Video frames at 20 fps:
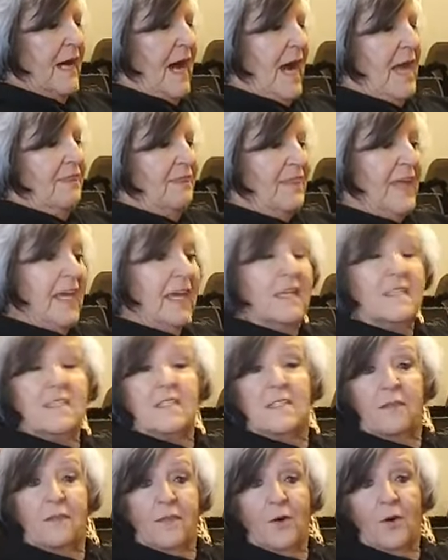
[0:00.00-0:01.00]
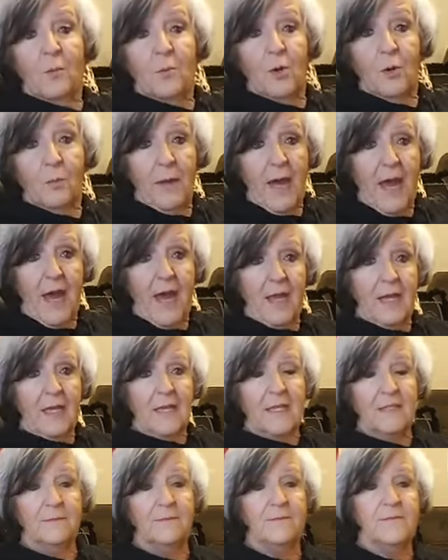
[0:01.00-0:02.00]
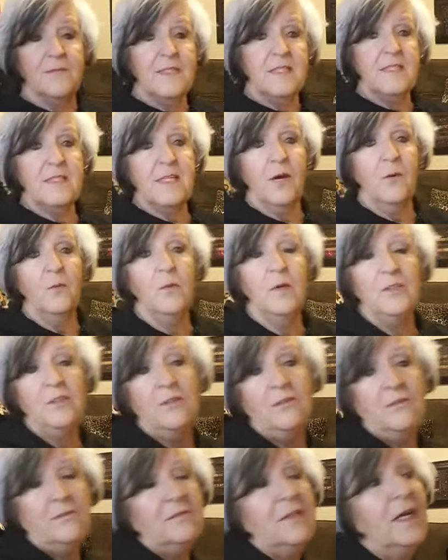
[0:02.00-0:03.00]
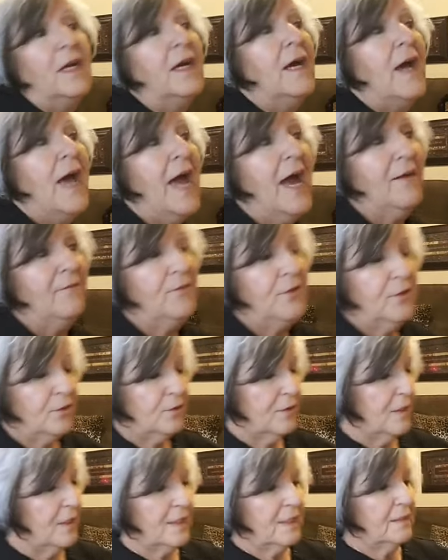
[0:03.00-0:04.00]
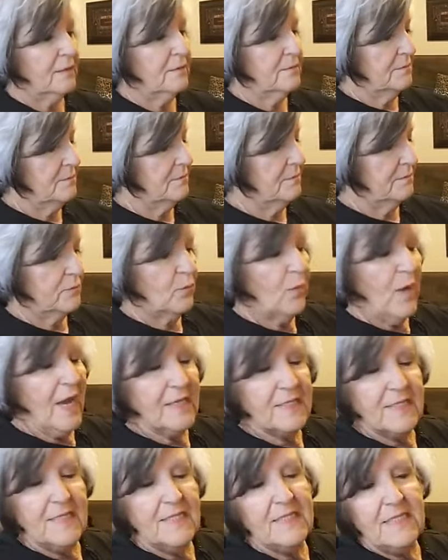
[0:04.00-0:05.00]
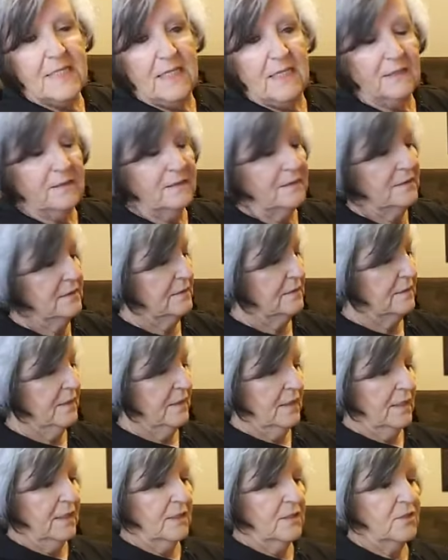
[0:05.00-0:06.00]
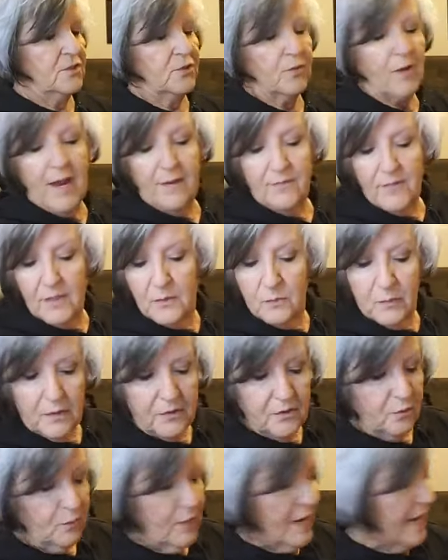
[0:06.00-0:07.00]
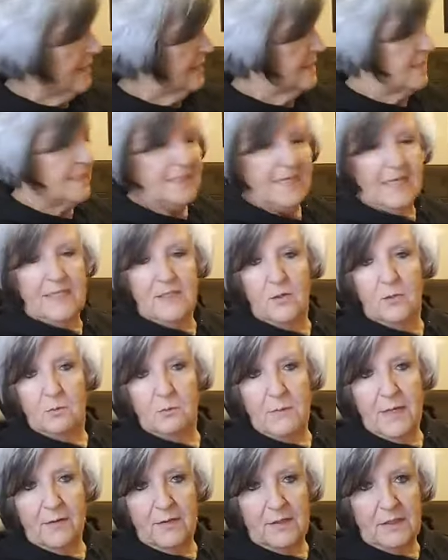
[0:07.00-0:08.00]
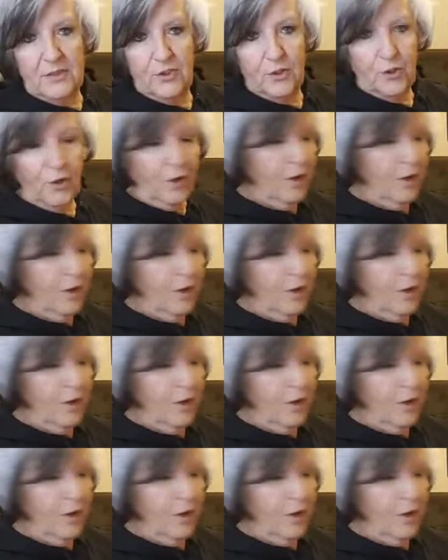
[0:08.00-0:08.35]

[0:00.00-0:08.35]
I think it's a thermal bag. So when you have your waxes in, traveling with your waxes, they don't melt in your